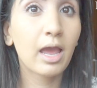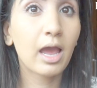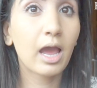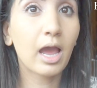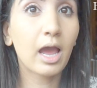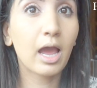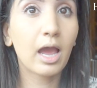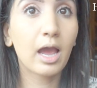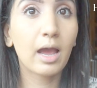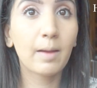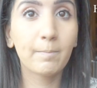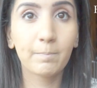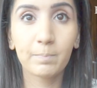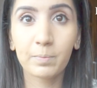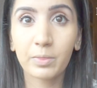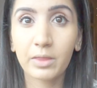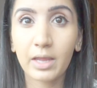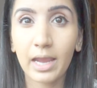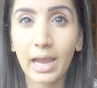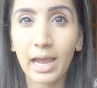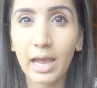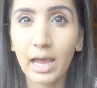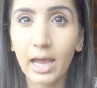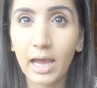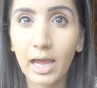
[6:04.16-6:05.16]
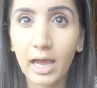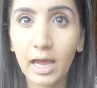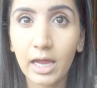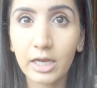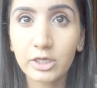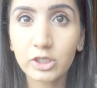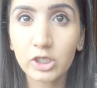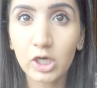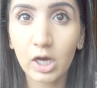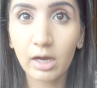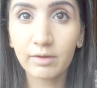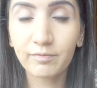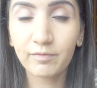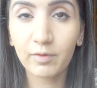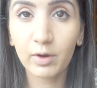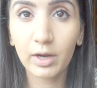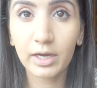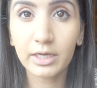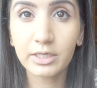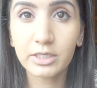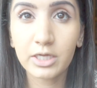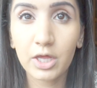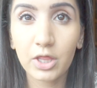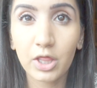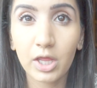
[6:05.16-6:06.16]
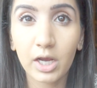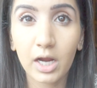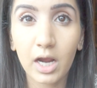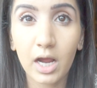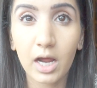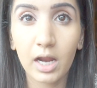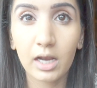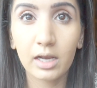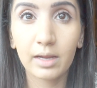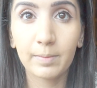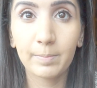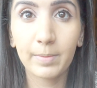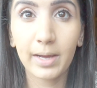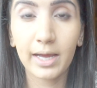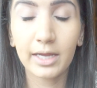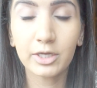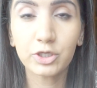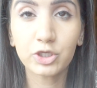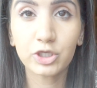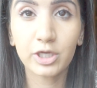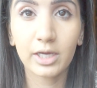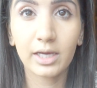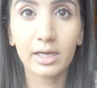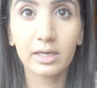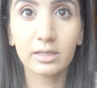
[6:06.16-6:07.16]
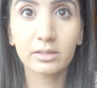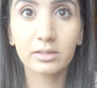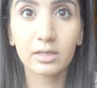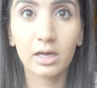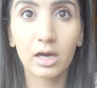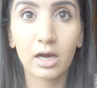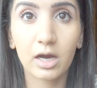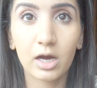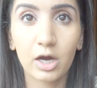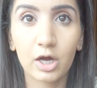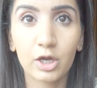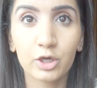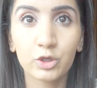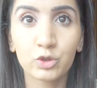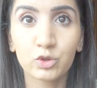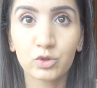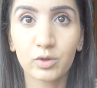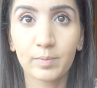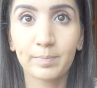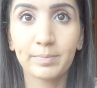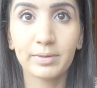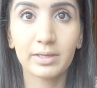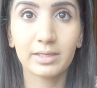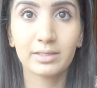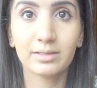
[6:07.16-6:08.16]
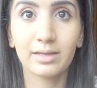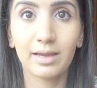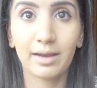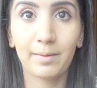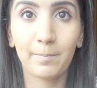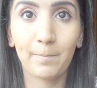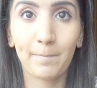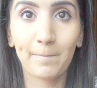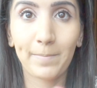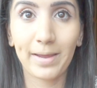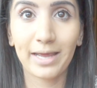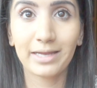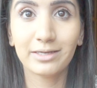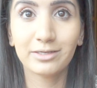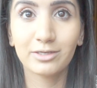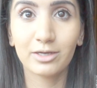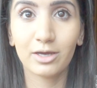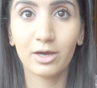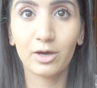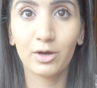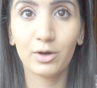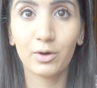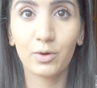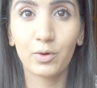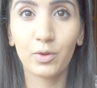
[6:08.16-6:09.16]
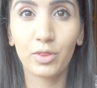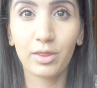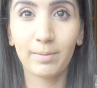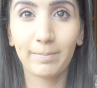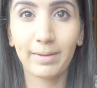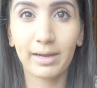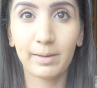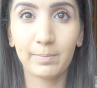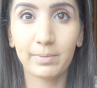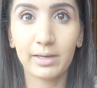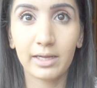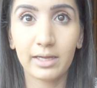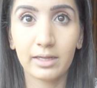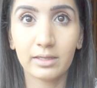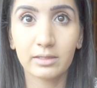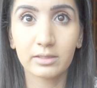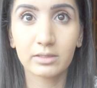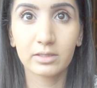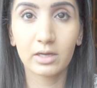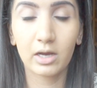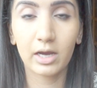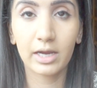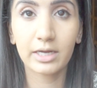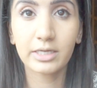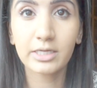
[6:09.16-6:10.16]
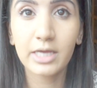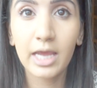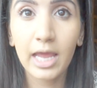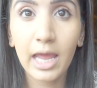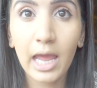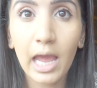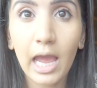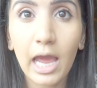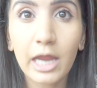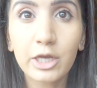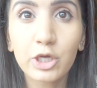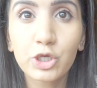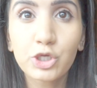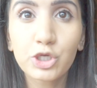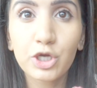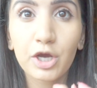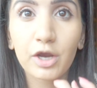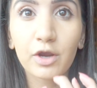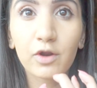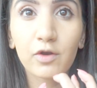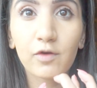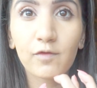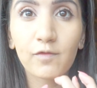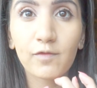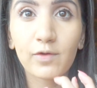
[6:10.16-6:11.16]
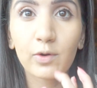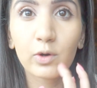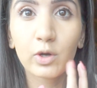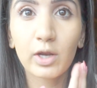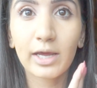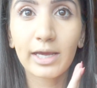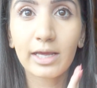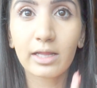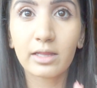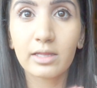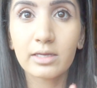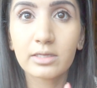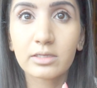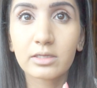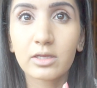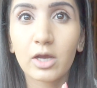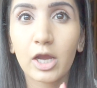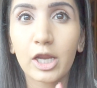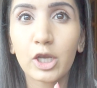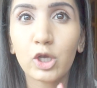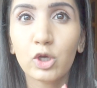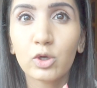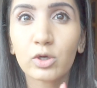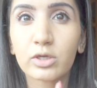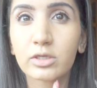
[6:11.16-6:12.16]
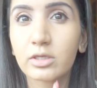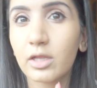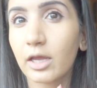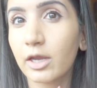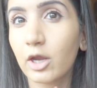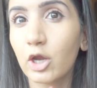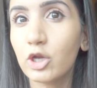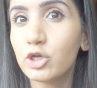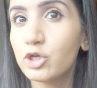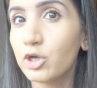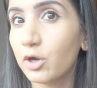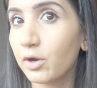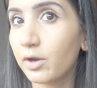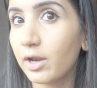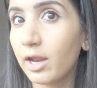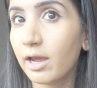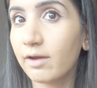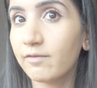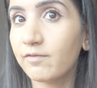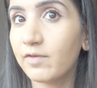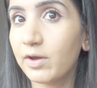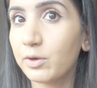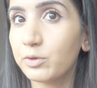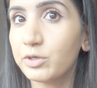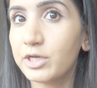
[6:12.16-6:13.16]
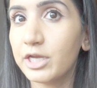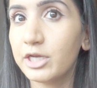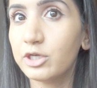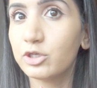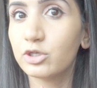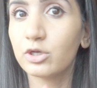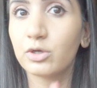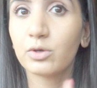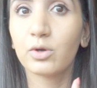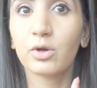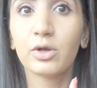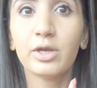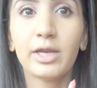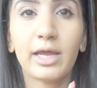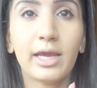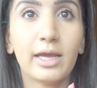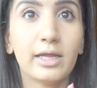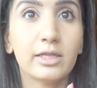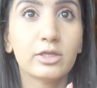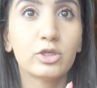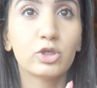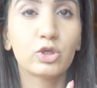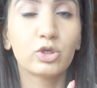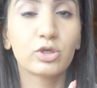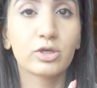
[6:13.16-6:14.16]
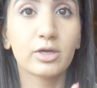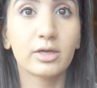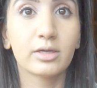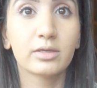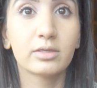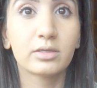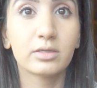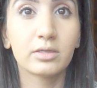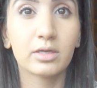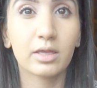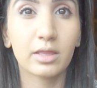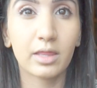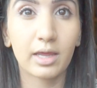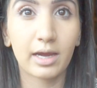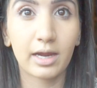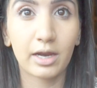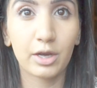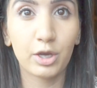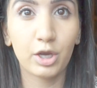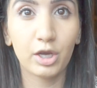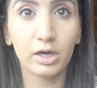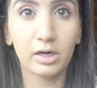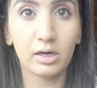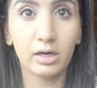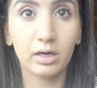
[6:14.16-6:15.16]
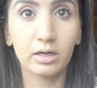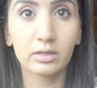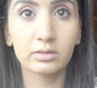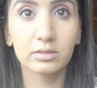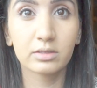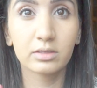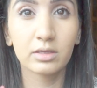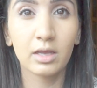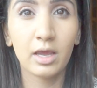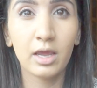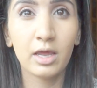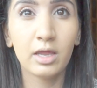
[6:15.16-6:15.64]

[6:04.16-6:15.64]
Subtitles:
And I find the colour match is 100% better on the Maybelline side. And I don't feel like this side looks like I don't have foundation on, it's just that Nars